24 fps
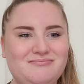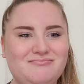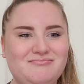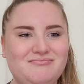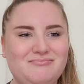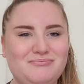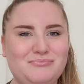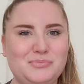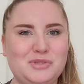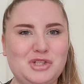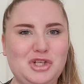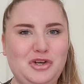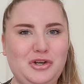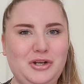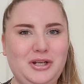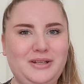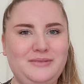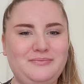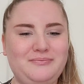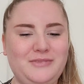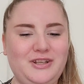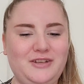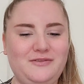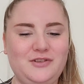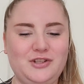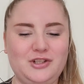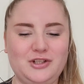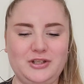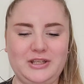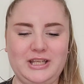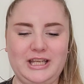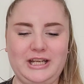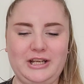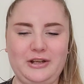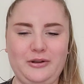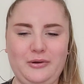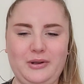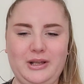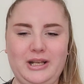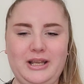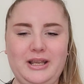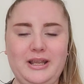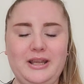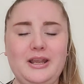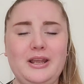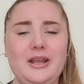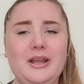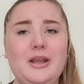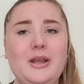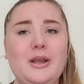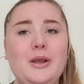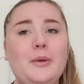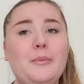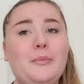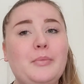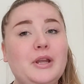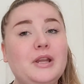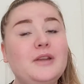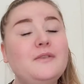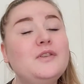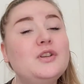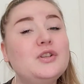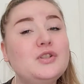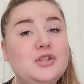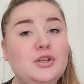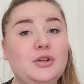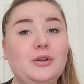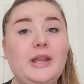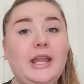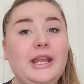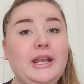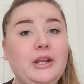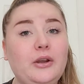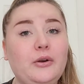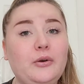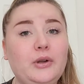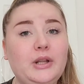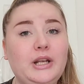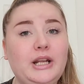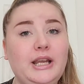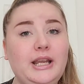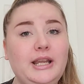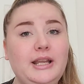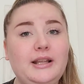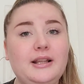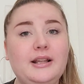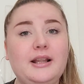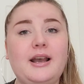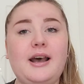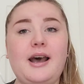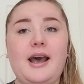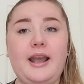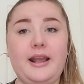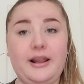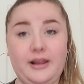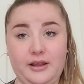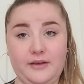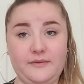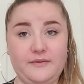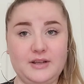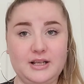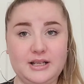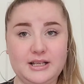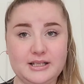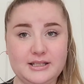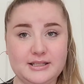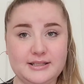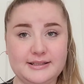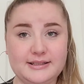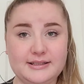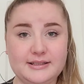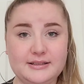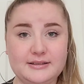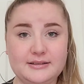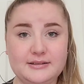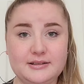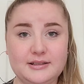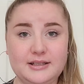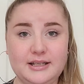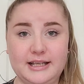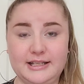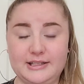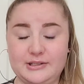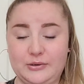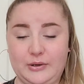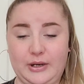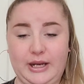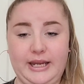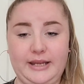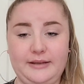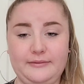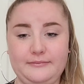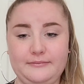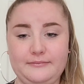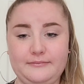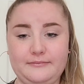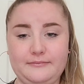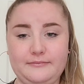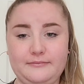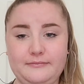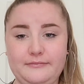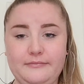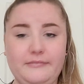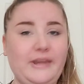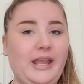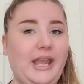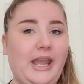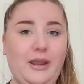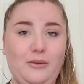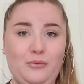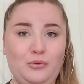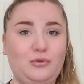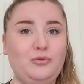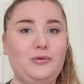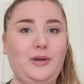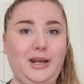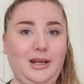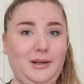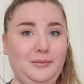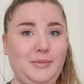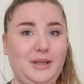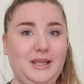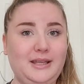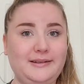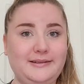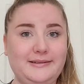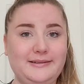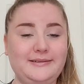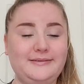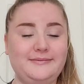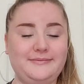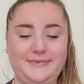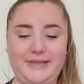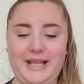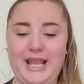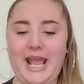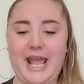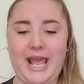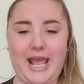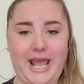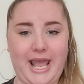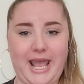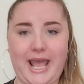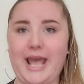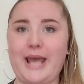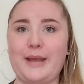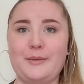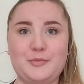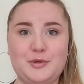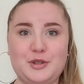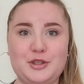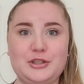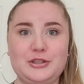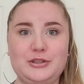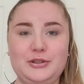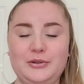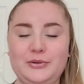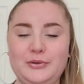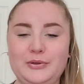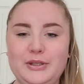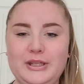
I'm sorry if you don't like coconut, but if you do like coconut, I love this. It's great. I would recommend. Absolutely.